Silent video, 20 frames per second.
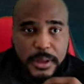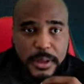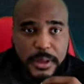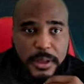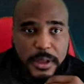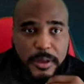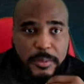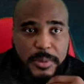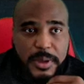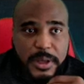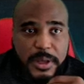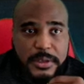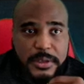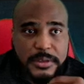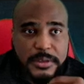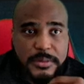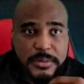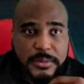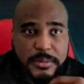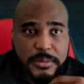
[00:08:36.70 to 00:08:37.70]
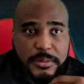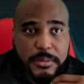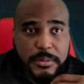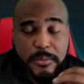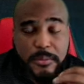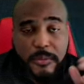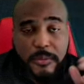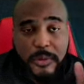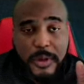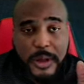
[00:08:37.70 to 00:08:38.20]
I mean, I'm
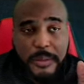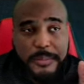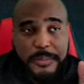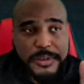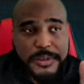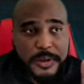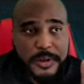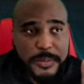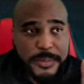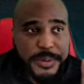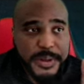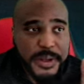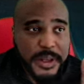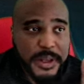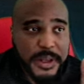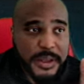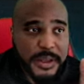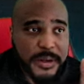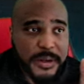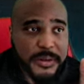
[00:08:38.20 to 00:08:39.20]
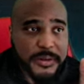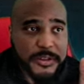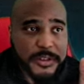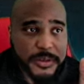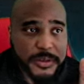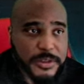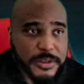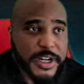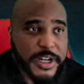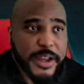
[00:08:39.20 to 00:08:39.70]
just hoping that they
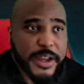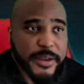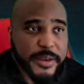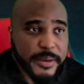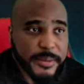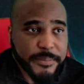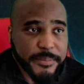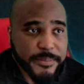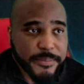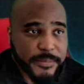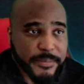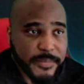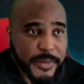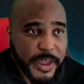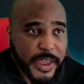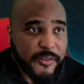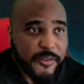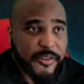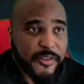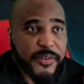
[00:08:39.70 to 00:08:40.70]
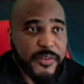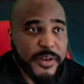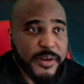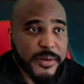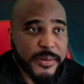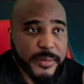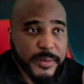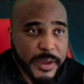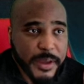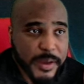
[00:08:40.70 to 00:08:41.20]
don't jack up every video
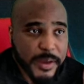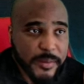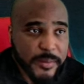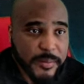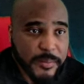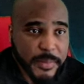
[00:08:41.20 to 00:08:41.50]
game.